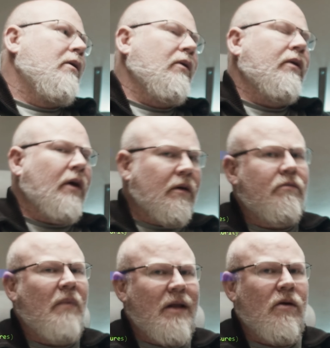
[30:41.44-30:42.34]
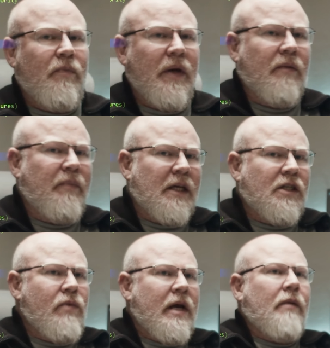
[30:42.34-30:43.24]
Although it might not be the best
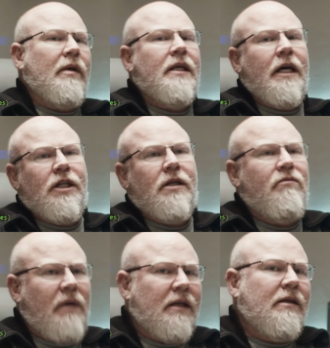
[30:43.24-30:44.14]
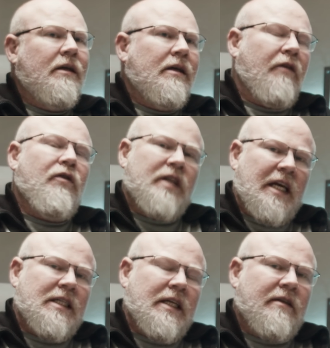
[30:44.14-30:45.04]
recommendation, but if you're
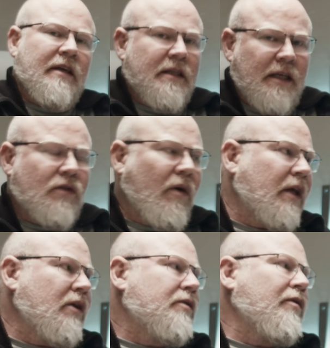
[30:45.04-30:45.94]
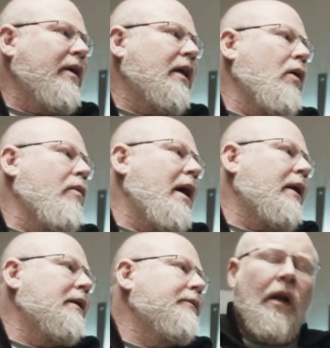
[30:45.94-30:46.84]
testing things, that's quite a useful way to go about
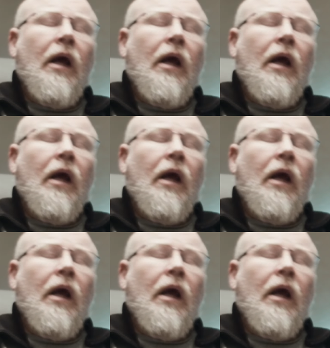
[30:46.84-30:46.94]
it.